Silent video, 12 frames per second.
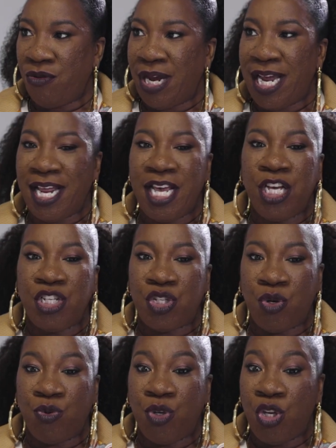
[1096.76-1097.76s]
Right?
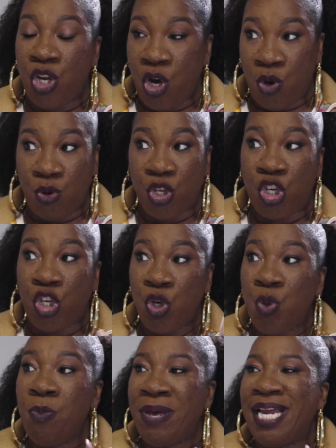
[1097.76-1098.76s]
So no,
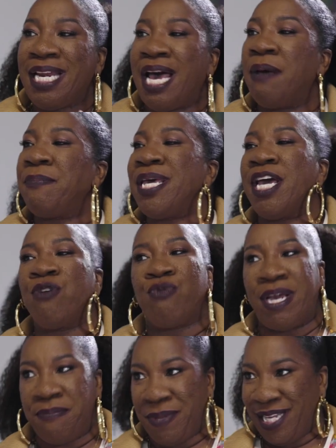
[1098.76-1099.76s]
you may not be a
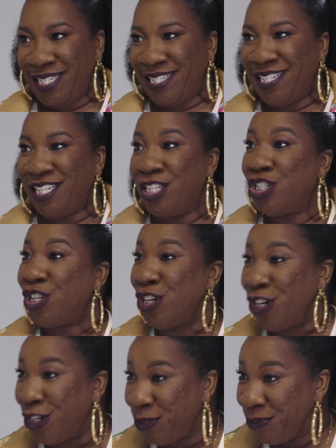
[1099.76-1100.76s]
rapist,
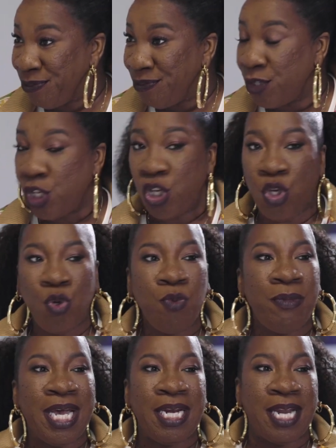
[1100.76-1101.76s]
sir. You
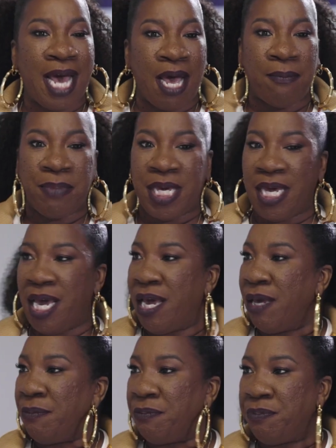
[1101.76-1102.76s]
may not be
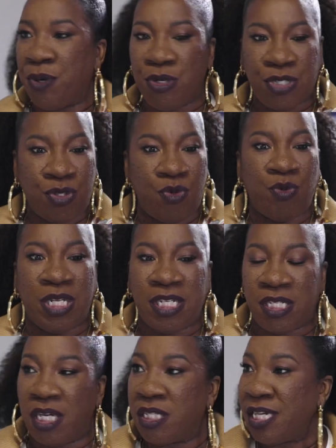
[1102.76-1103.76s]
a person who would
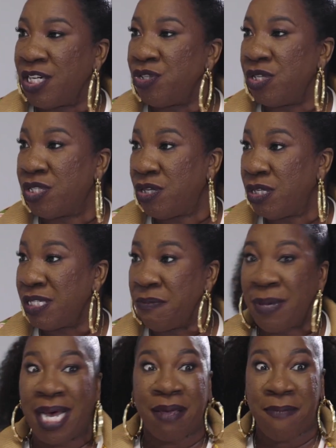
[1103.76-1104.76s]
sexually assault
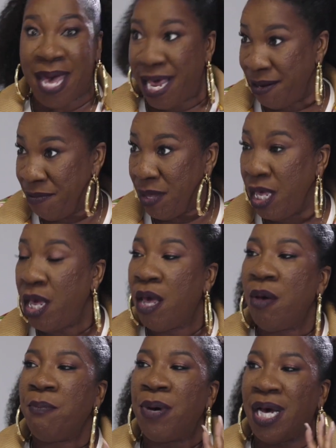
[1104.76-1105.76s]
somebody, madam.
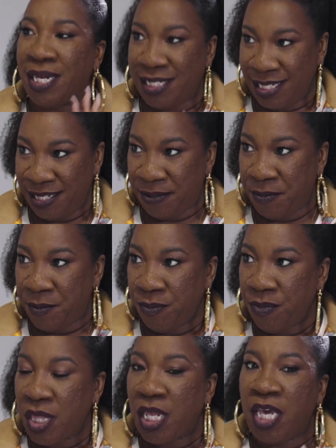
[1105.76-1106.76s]
But
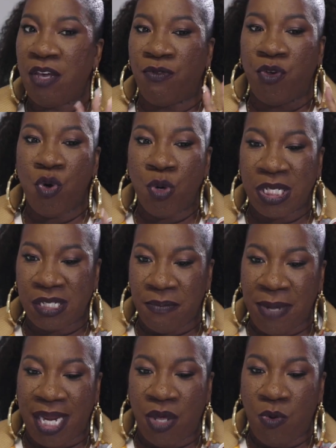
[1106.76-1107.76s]
if you are
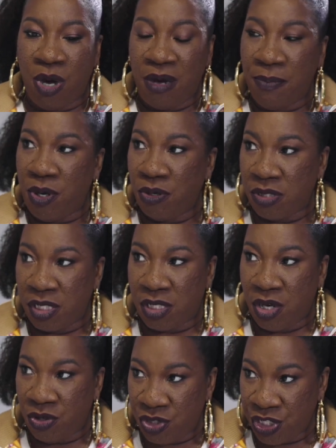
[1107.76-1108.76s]
somebody who upholds this
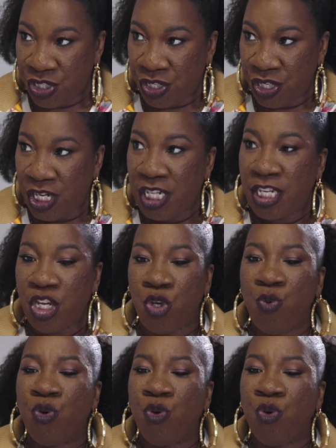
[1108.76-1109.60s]
culture, then you